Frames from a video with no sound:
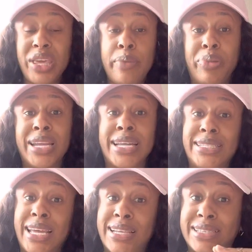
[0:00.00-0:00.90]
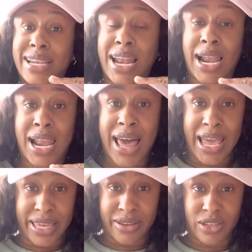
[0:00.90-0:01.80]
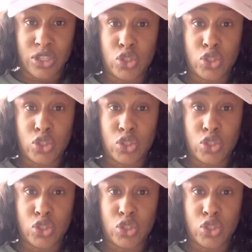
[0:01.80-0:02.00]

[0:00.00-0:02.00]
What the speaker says: people that tells lie